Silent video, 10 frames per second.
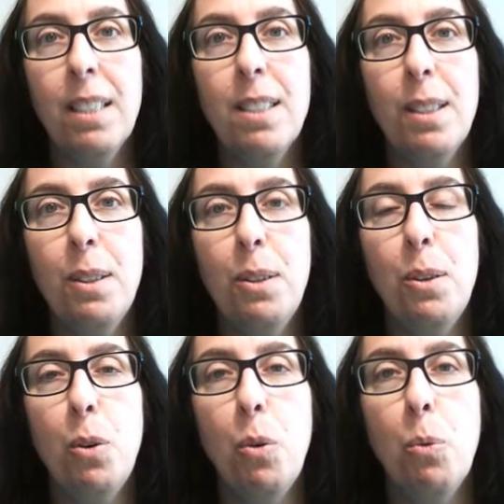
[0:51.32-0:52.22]

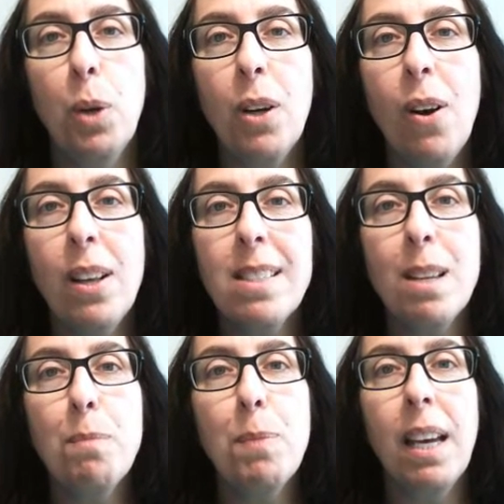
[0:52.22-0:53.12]
to work on
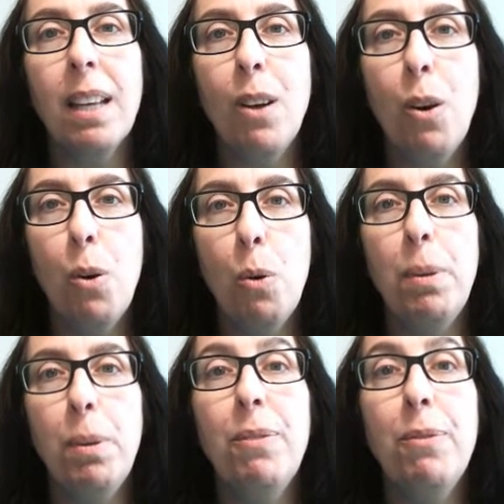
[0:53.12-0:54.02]
something at home
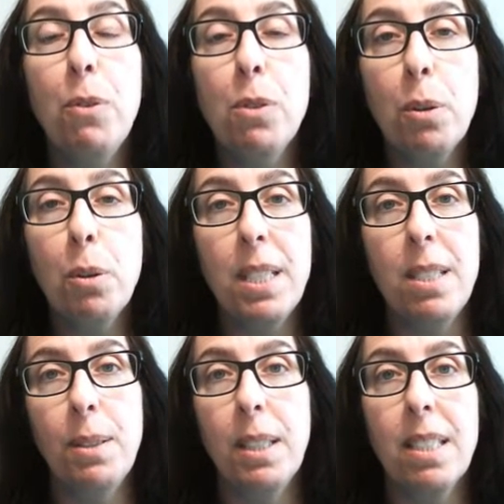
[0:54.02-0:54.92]
before we
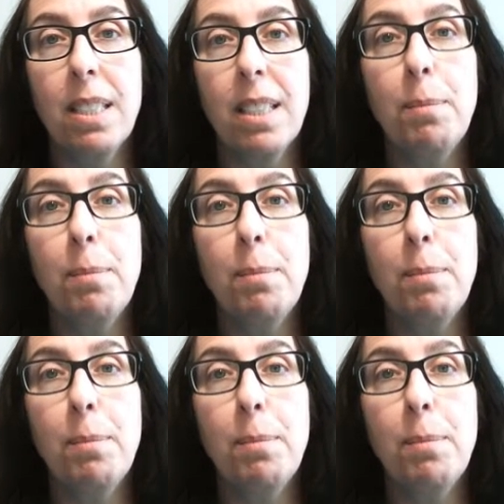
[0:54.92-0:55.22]
do it,